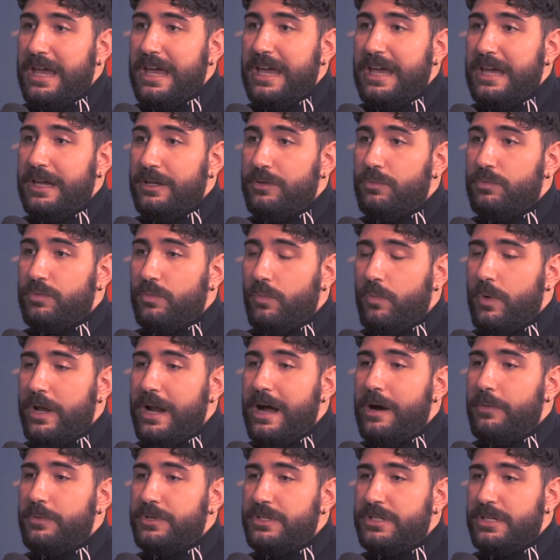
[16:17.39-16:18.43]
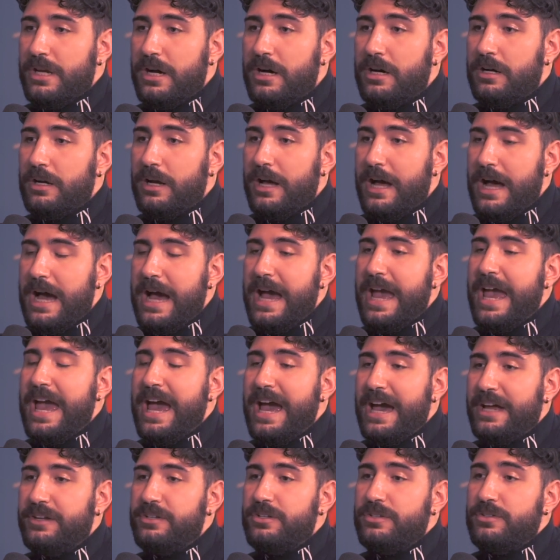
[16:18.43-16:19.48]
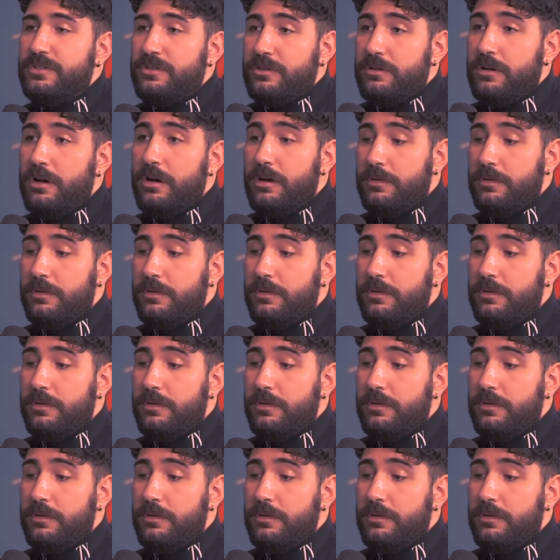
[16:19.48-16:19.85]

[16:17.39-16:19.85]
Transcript: And when I was young, I had to